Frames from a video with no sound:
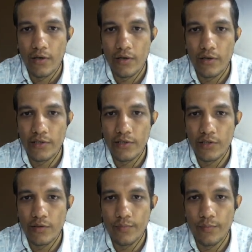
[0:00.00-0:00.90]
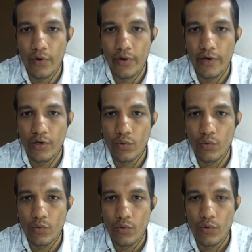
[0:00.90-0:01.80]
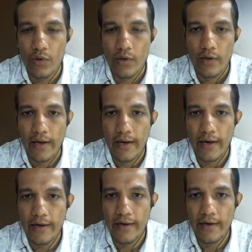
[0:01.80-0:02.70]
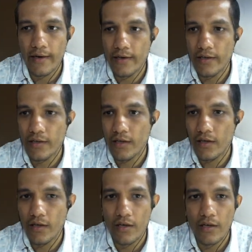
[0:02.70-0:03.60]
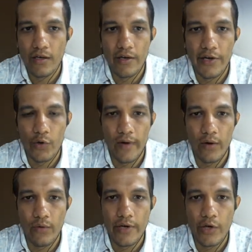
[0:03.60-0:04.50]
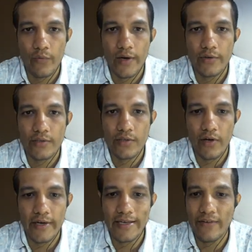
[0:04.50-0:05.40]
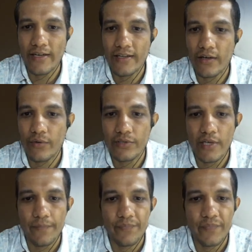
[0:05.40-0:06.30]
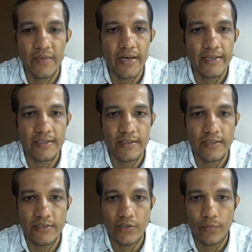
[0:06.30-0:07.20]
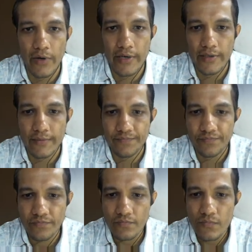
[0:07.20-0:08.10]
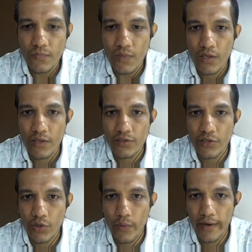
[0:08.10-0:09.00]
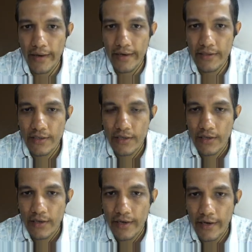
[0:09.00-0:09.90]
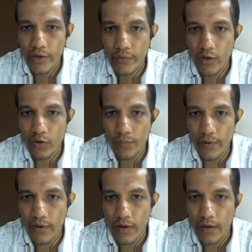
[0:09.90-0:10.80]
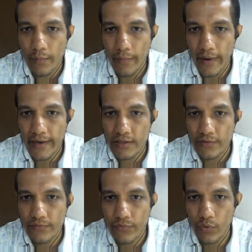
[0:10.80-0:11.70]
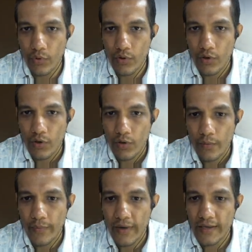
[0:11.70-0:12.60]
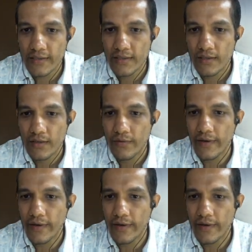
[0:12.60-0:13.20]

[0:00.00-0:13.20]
this is 0.2, and new value is already given in the question, that is 0.018 into 10 to the power minus 4, plus we